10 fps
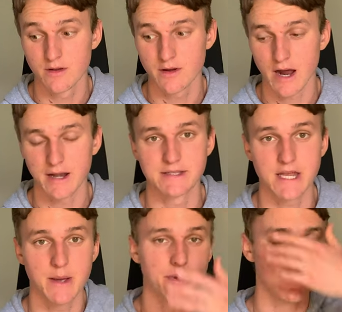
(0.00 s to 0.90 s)
kind of
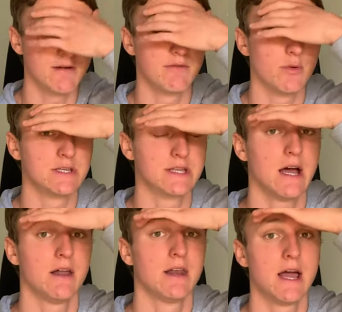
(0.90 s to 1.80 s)
temper that voice
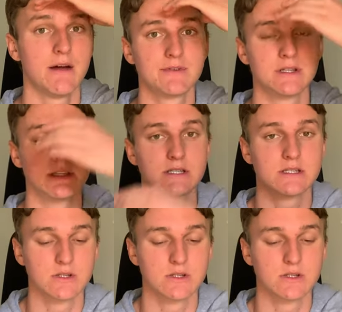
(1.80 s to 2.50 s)
out, and I have to listen